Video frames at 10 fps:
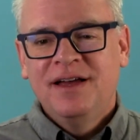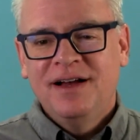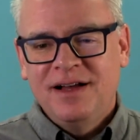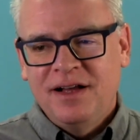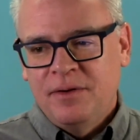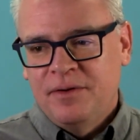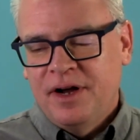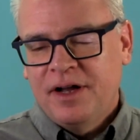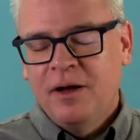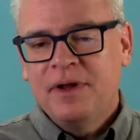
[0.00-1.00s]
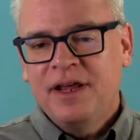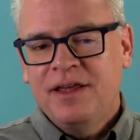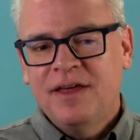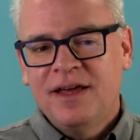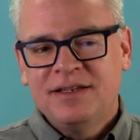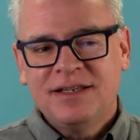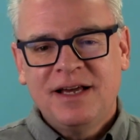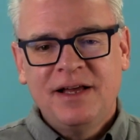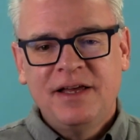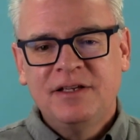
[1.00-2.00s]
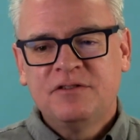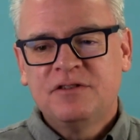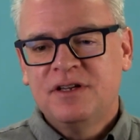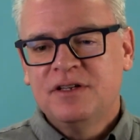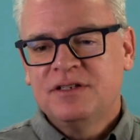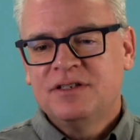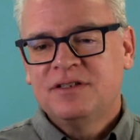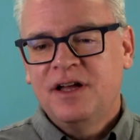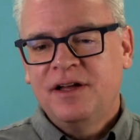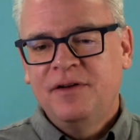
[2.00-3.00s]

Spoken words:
a company that is